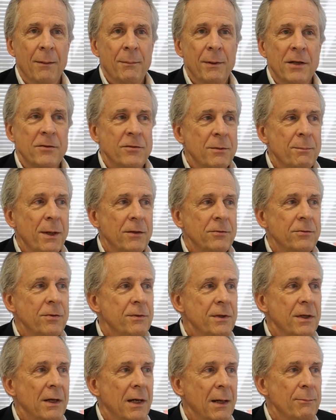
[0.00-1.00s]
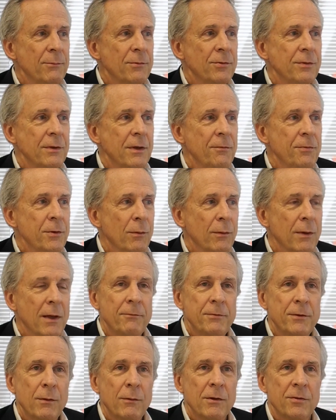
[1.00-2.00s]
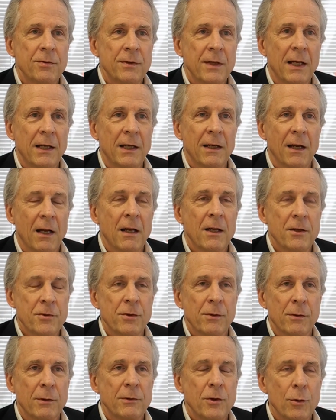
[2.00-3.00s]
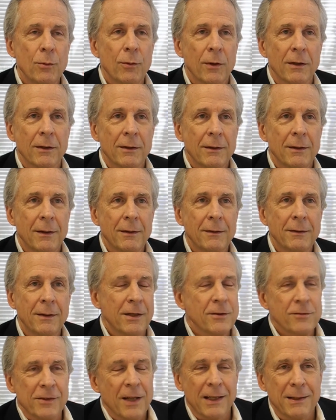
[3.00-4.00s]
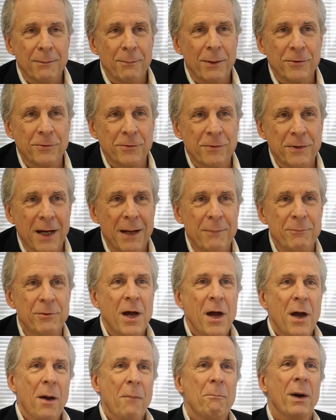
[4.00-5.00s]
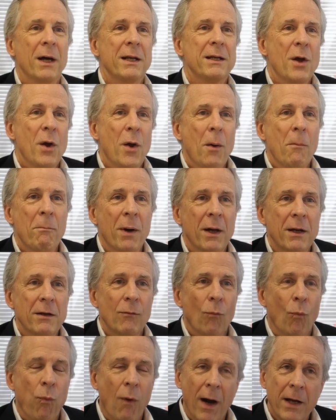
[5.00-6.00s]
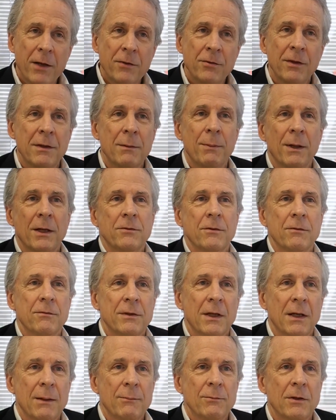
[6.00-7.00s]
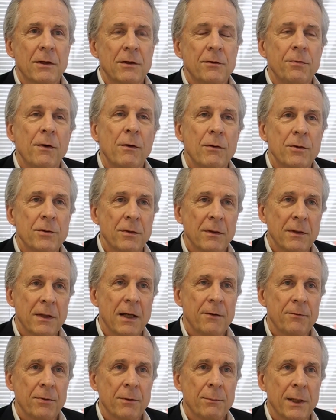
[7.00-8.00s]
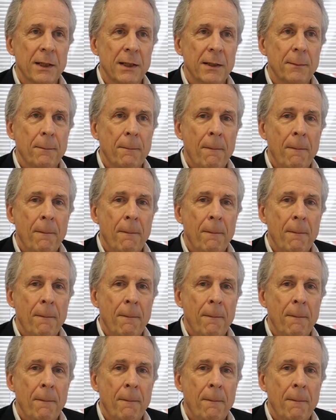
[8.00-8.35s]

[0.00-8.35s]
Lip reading: I mean, it's the best of times if you love tuna salad, unless you're a tuna. Then it's not the best of times. but why is it the best of times? Let's focus on that for a minute.